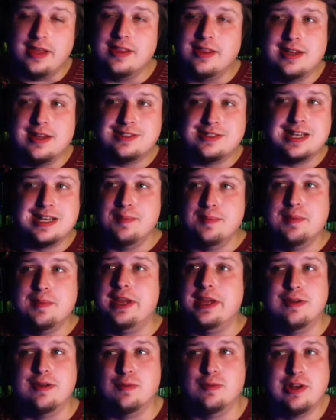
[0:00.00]
That's not
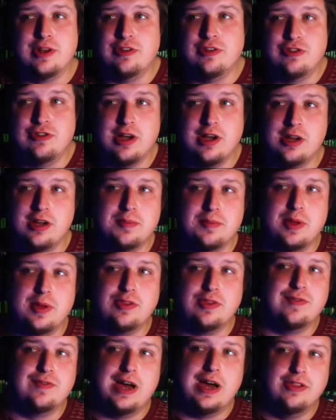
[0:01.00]
me," when he's talking about the
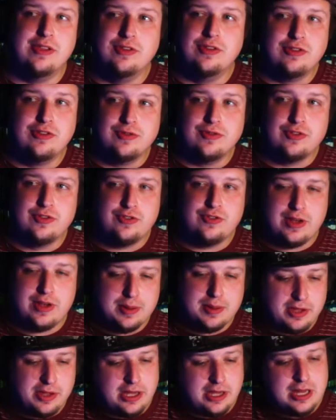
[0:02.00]
violence of his
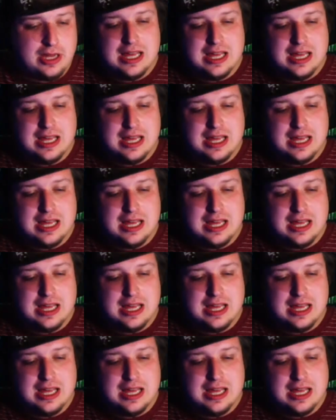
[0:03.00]
family.